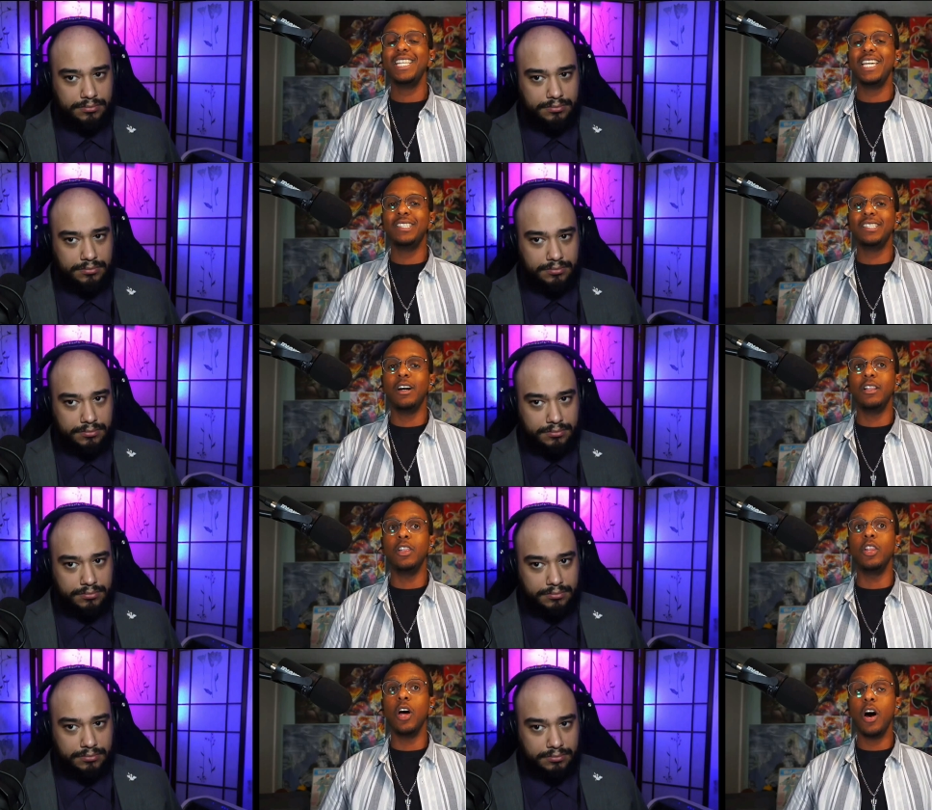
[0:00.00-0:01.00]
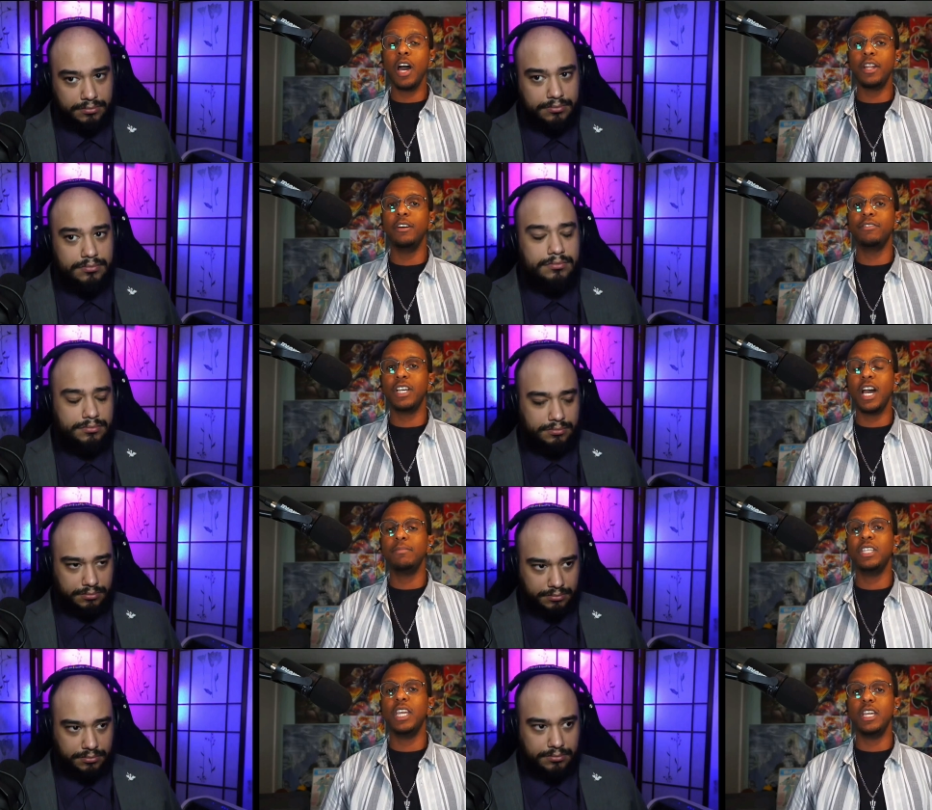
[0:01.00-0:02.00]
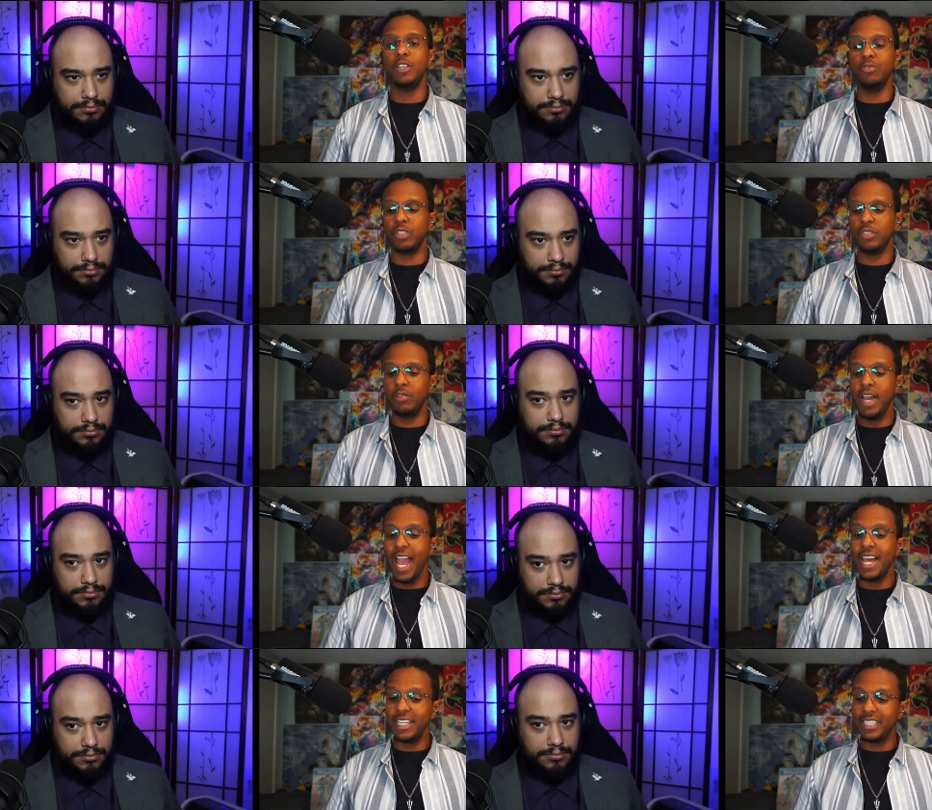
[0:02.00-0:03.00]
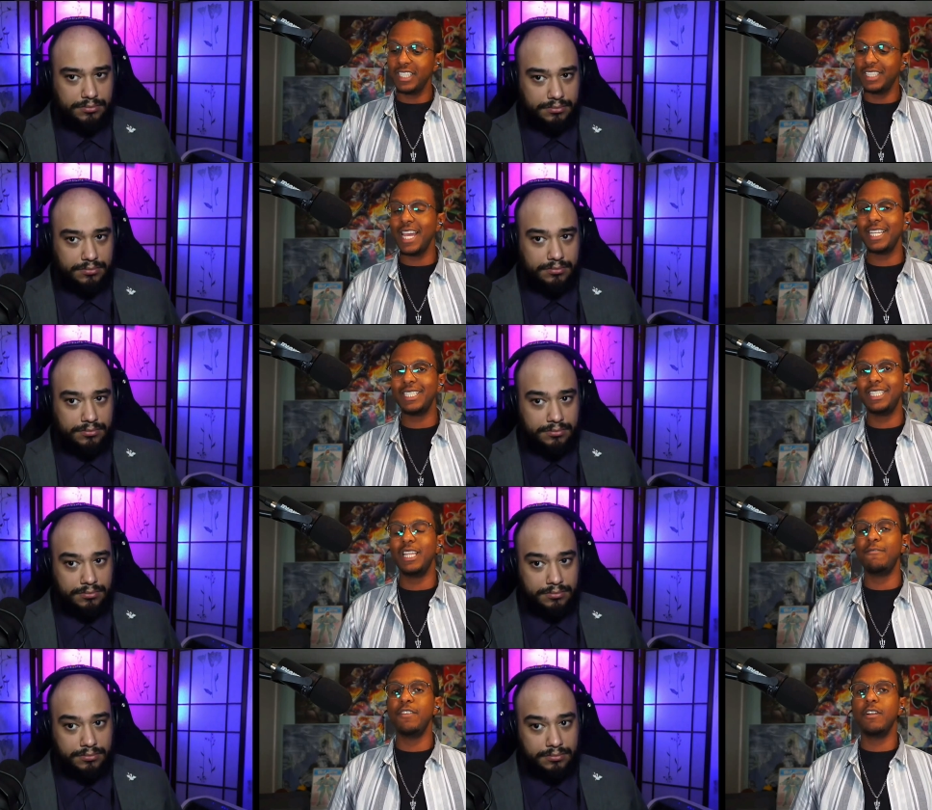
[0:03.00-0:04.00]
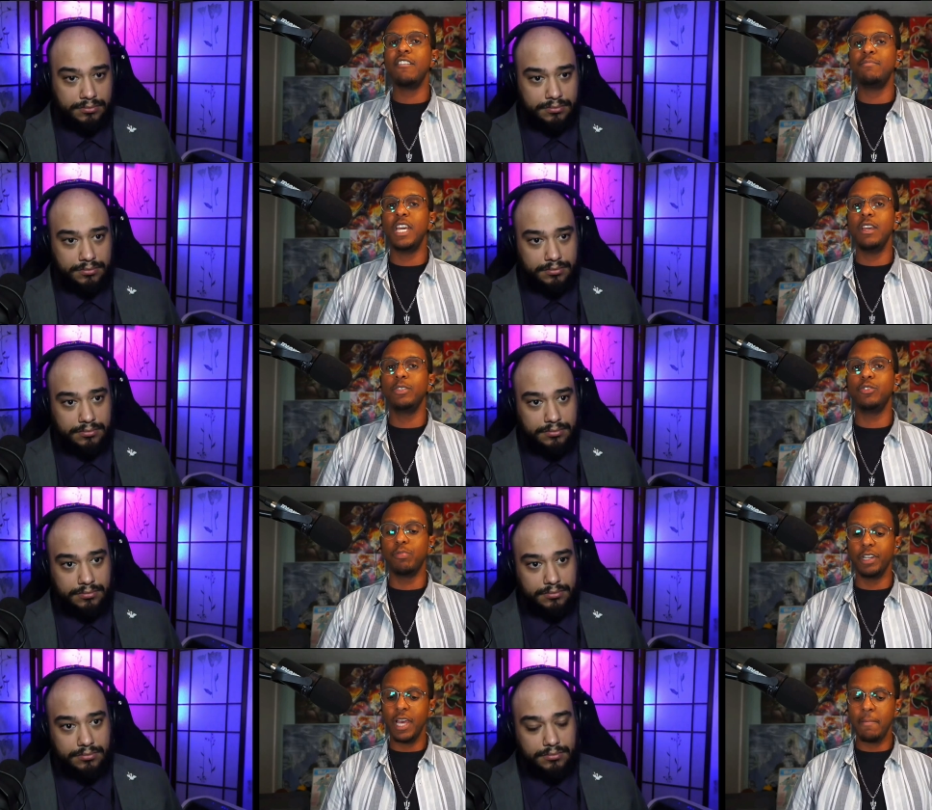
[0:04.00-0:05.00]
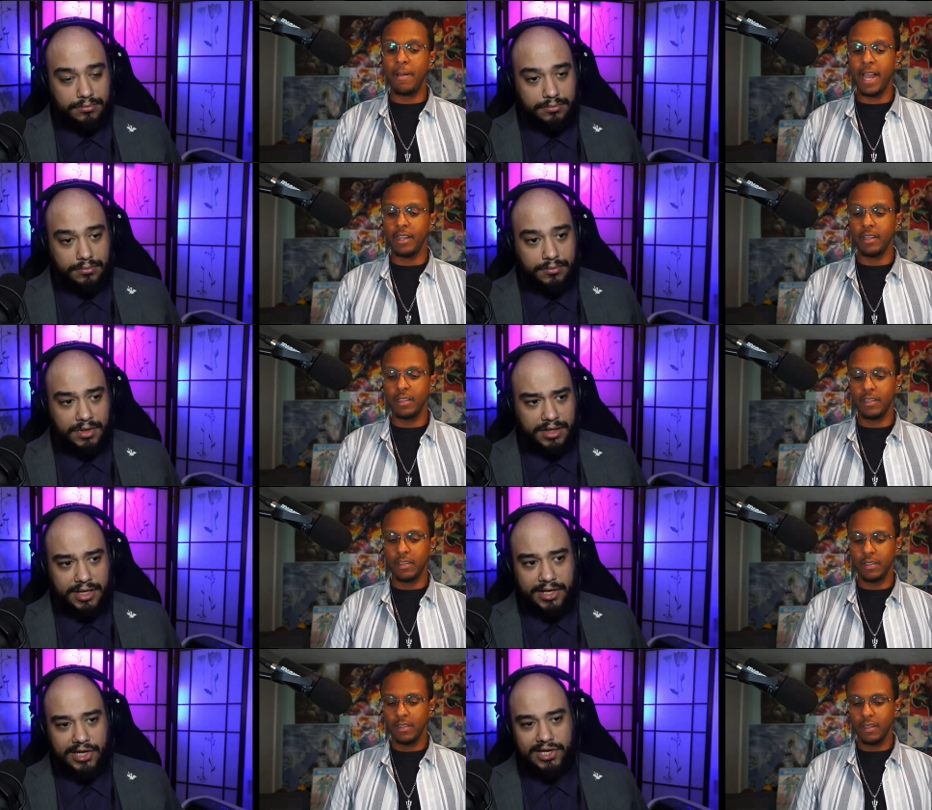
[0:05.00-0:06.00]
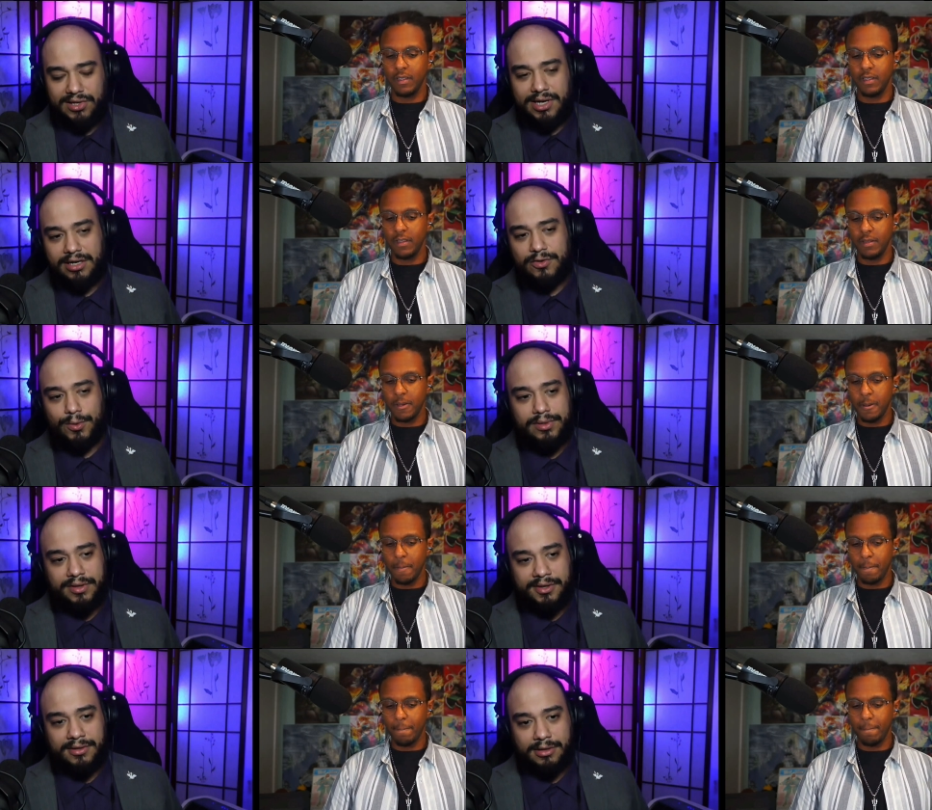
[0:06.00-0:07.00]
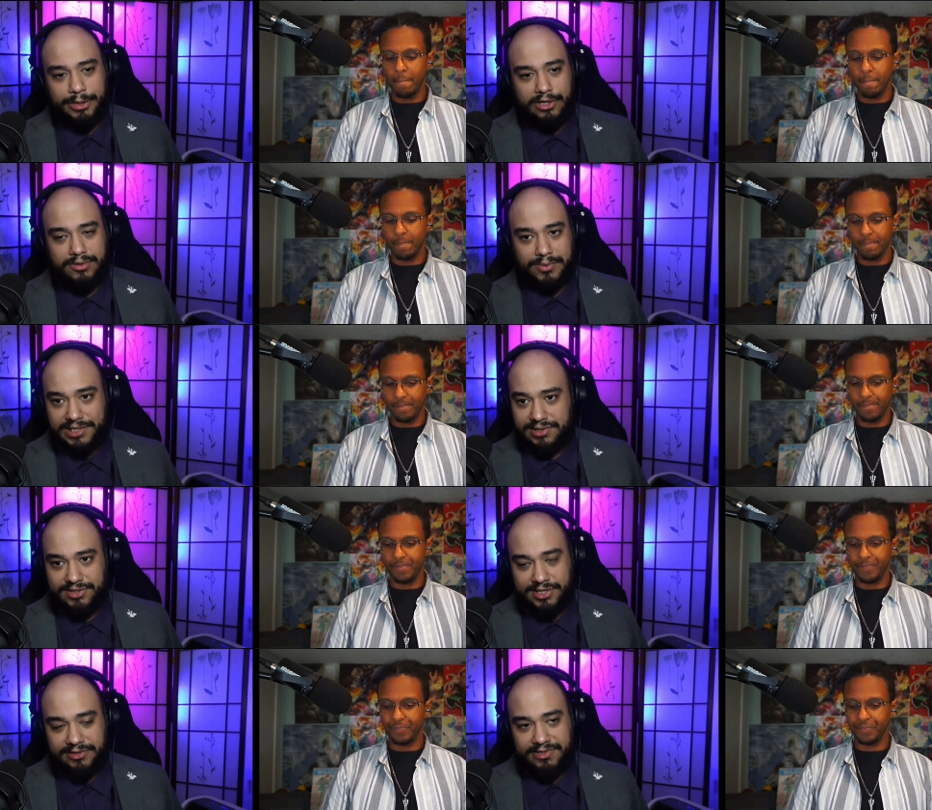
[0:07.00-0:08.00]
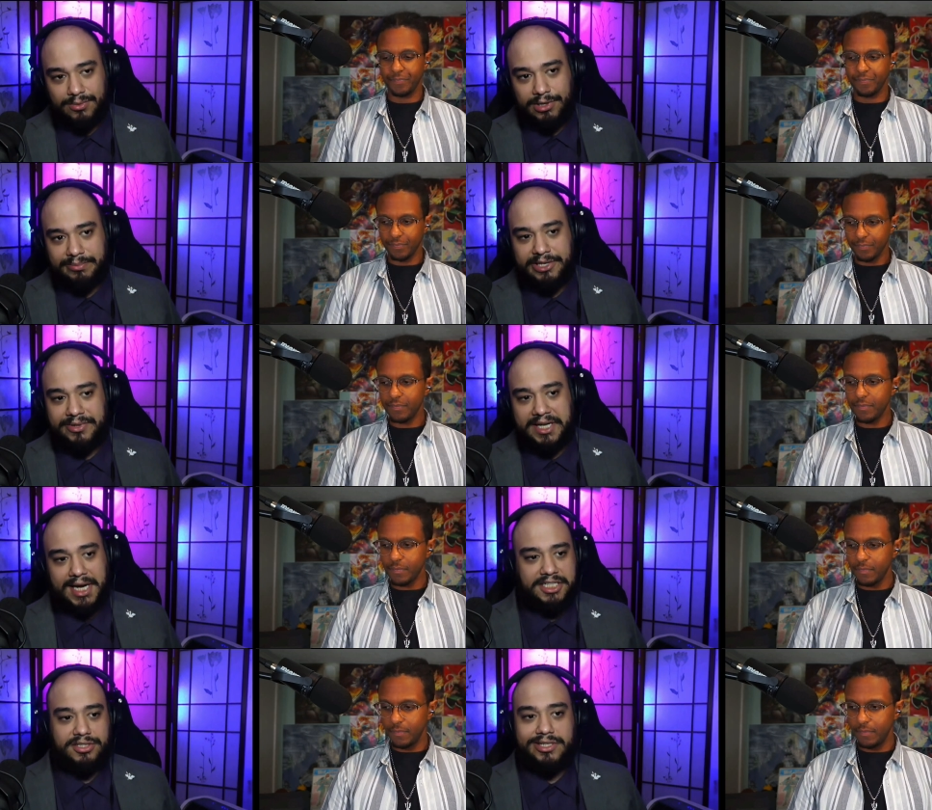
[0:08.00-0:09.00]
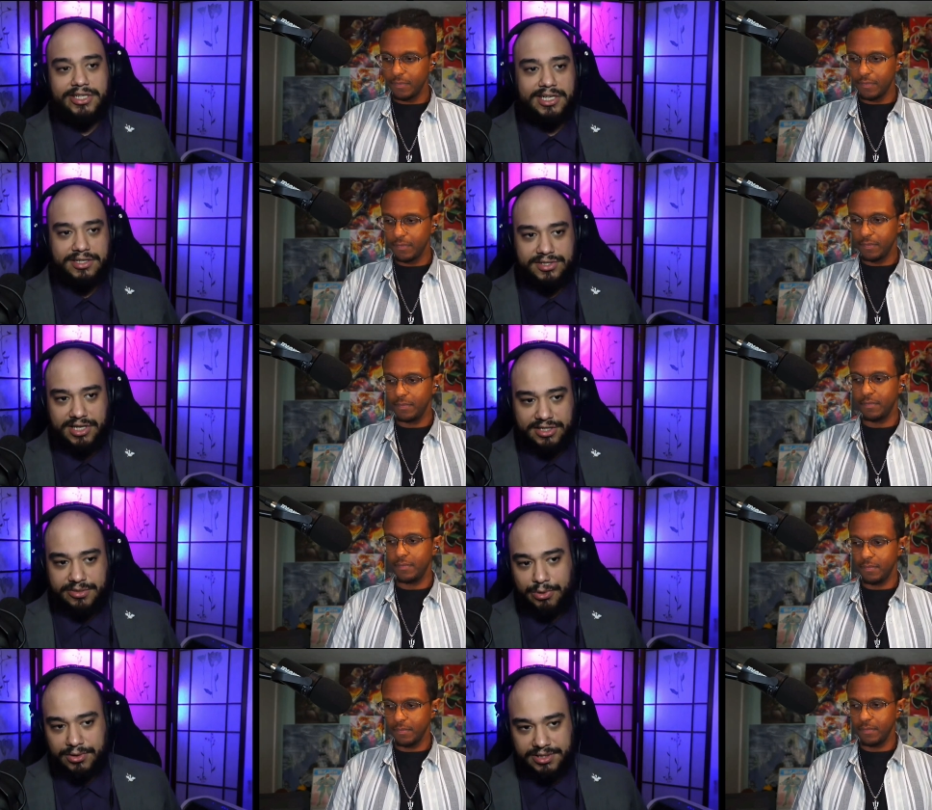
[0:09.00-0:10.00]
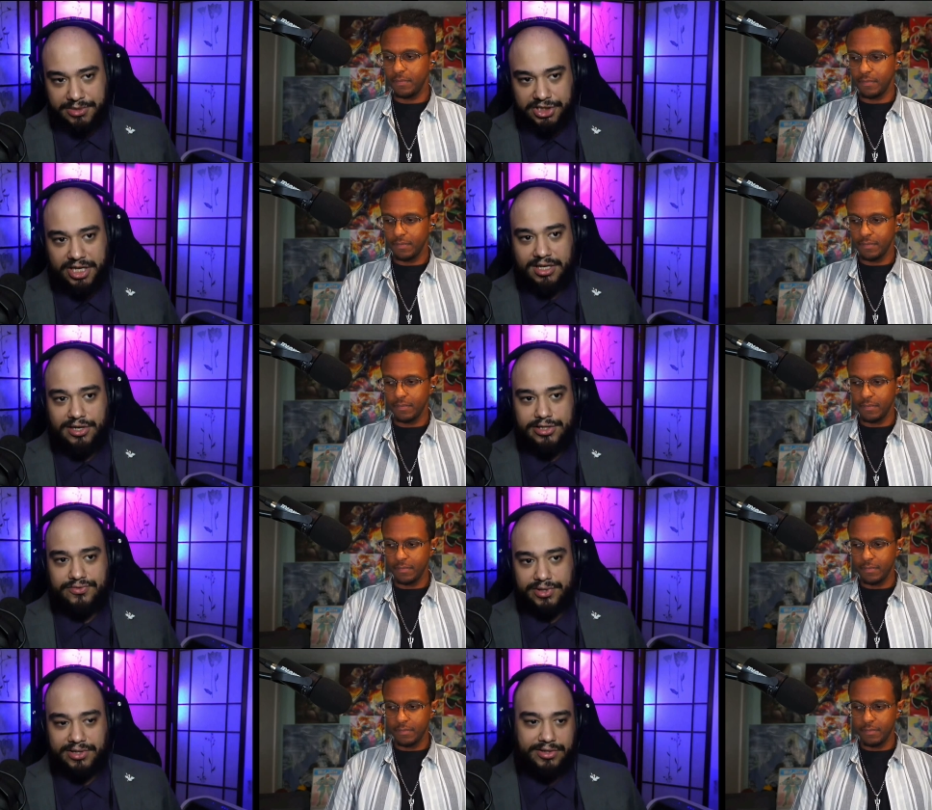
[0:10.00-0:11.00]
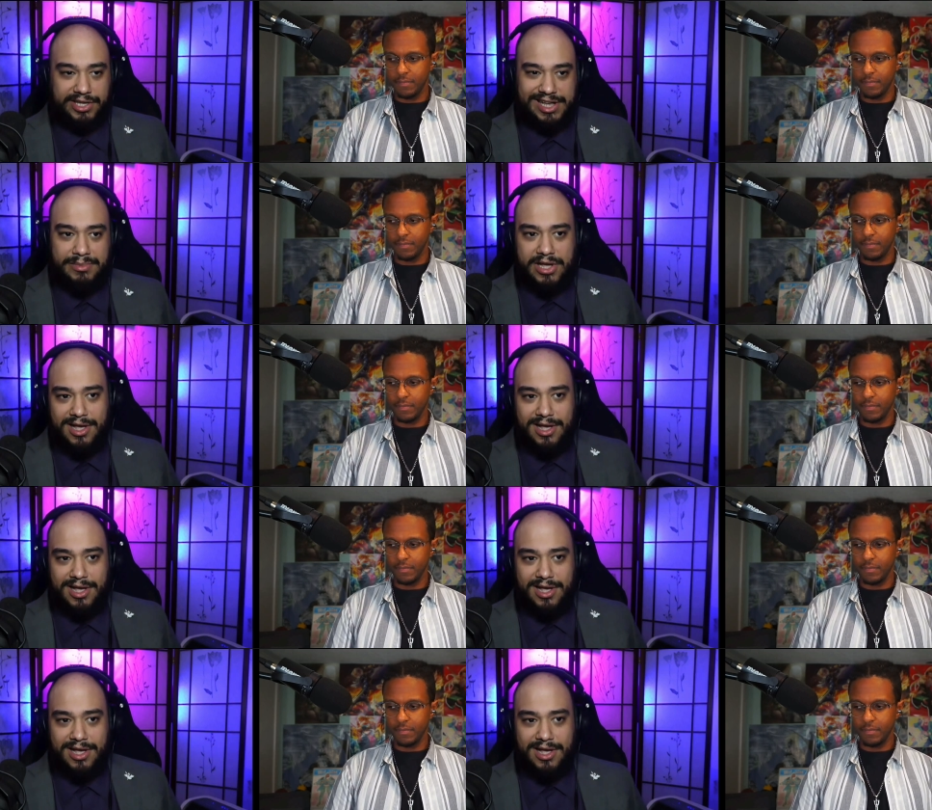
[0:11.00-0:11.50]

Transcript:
Speaker 1: takes a lot of time to get used to, and it is exciting to see that Fear have been able to bring that back.
Speaker 2: And, and, kind of cool thing about the way Cincinnati Fear work, Minui actually does uh, support some of the shot calls for the early game,